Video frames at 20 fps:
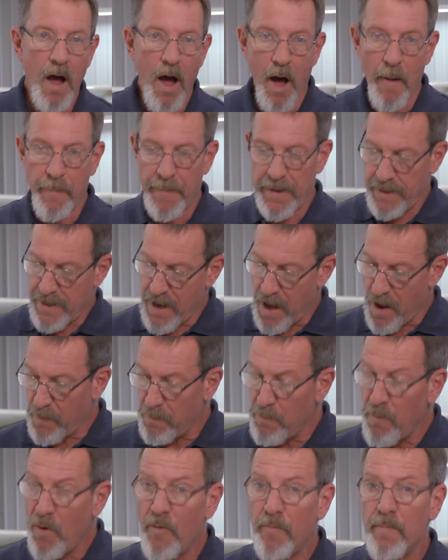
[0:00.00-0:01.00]
Up and
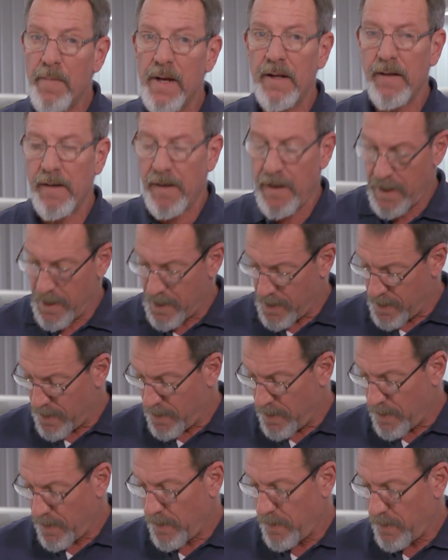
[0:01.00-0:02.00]
down movement,
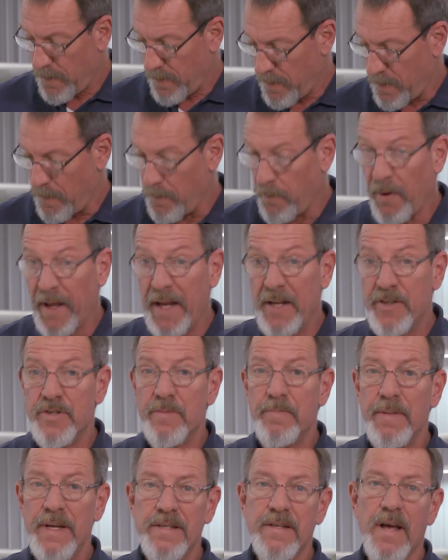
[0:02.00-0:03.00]
the blade
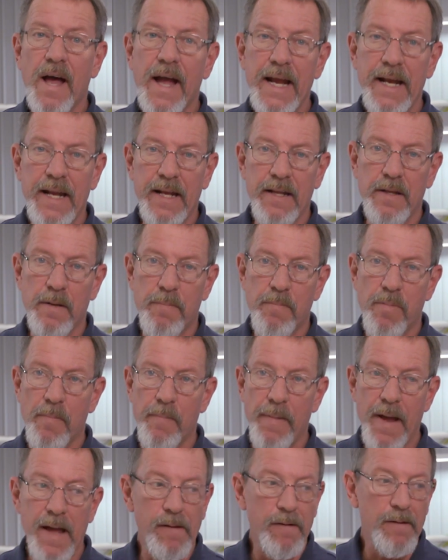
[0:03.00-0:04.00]
should be tight in the
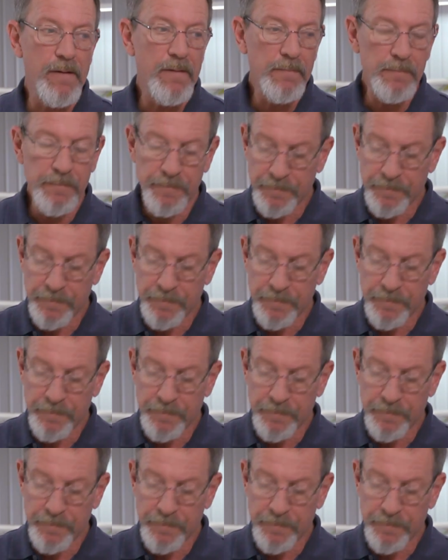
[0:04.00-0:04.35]
propeller